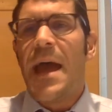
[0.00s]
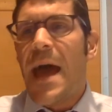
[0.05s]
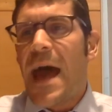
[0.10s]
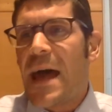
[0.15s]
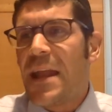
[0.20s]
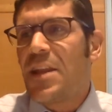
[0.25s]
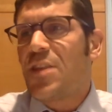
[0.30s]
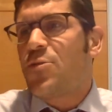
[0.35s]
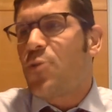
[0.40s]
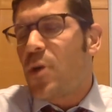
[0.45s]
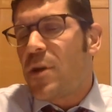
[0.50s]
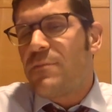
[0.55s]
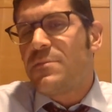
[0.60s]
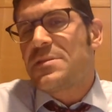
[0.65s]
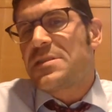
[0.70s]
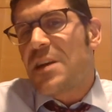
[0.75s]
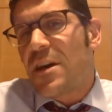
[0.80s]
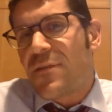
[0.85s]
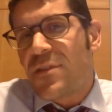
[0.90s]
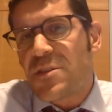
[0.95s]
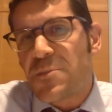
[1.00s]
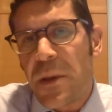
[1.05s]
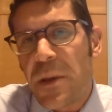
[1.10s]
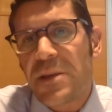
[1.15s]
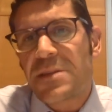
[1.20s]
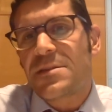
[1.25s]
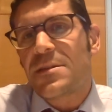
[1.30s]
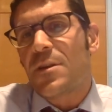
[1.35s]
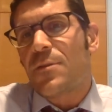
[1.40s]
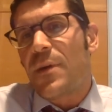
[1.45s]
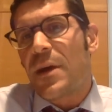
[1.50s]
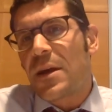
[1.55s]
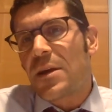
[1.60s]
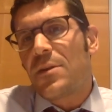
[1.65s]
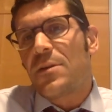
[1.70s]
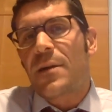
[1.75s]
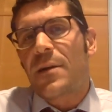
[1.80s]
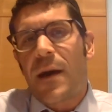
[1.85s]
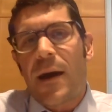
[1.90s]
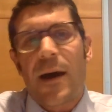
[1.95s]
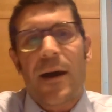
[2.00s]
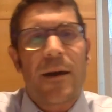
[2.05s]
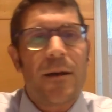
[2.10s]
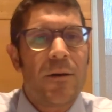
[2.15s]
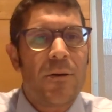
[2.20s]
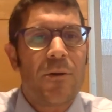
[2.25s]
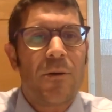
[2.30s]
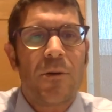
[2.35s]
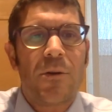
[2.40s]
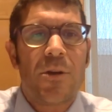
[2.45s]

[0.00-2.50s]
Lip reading: And he thought of himself as basically a regular guy who,